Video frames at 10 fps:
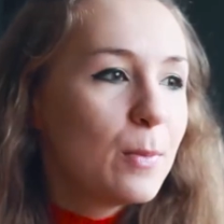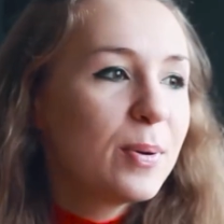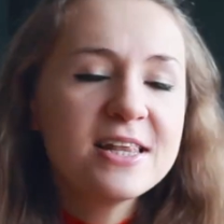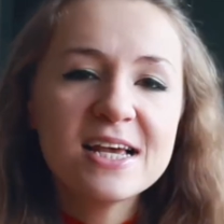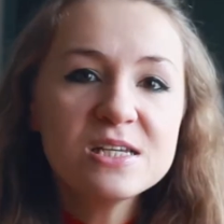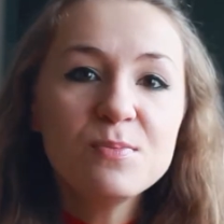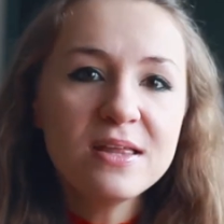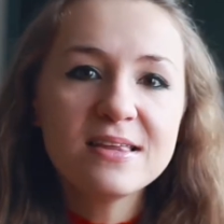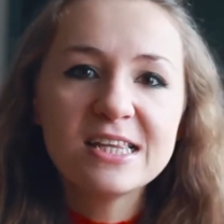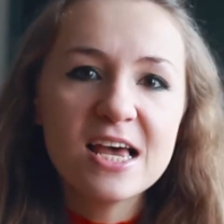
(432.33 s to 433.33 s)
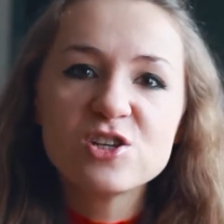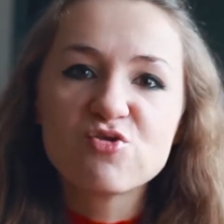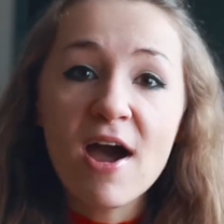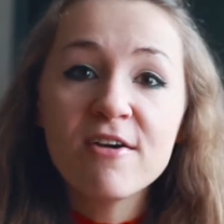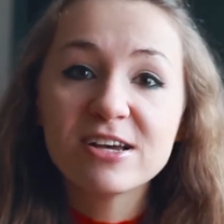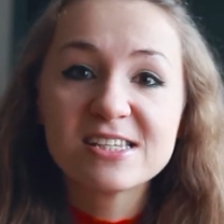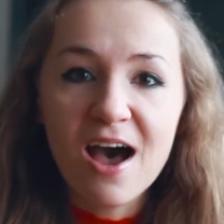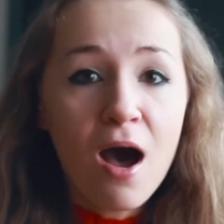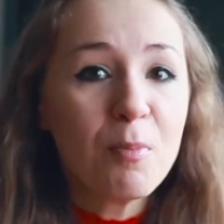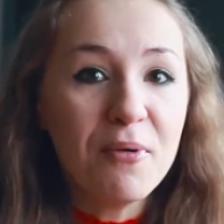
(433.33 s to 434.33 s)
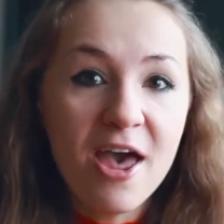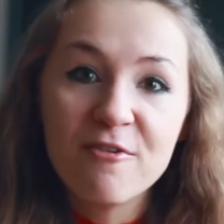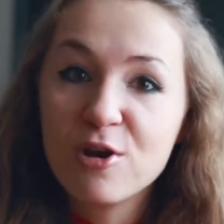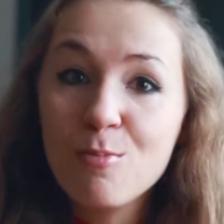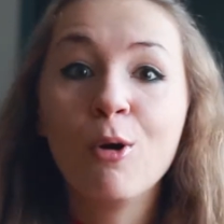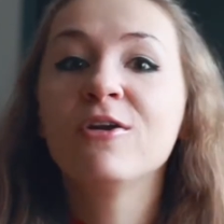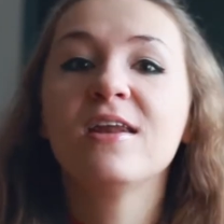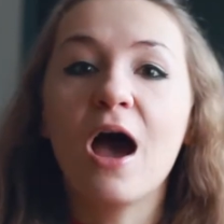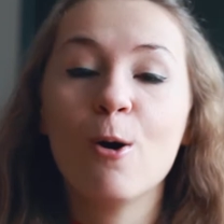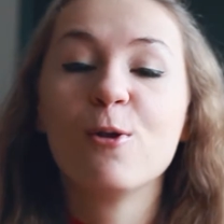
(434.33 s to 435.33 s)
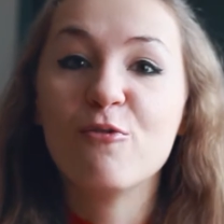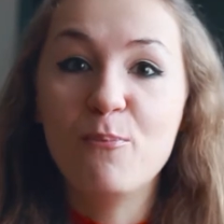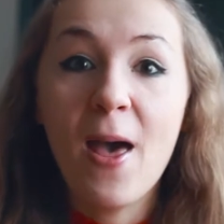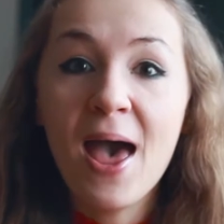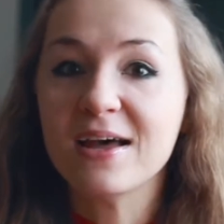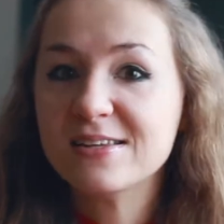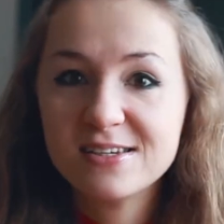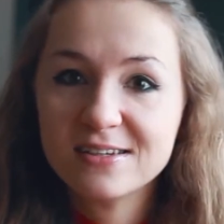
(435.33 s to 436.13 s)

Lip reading: but it doesn't mean that they drive us up every morning out of bed.